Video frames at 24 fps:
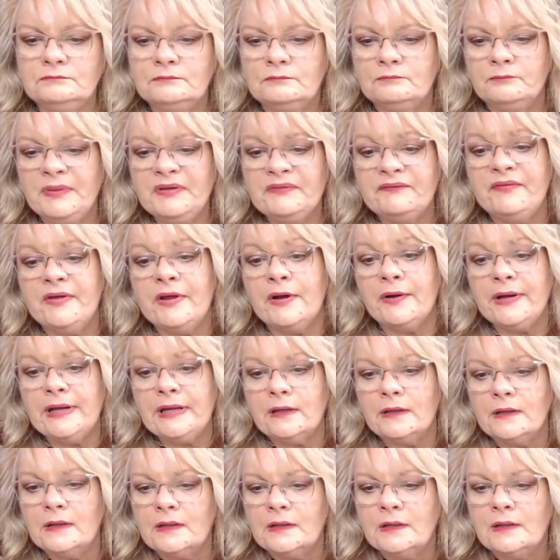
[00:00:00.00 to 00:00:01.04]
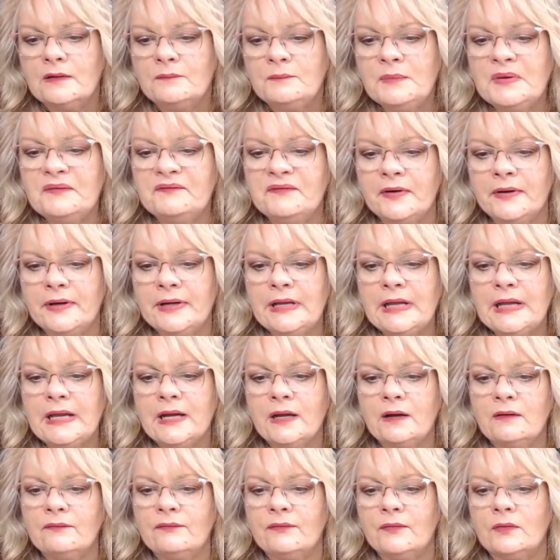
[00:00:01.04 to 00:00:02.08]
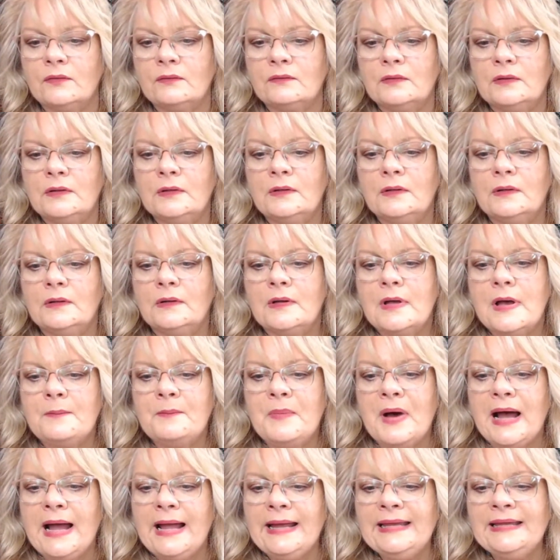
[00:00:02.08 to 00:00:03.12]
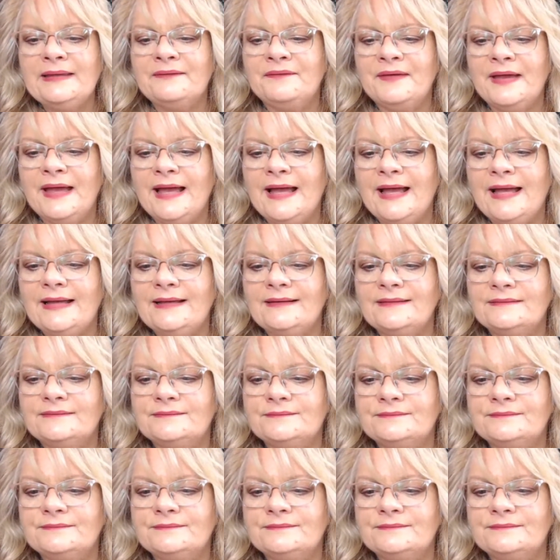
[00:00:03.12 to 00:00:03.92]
be very careful. Bye, Yvette.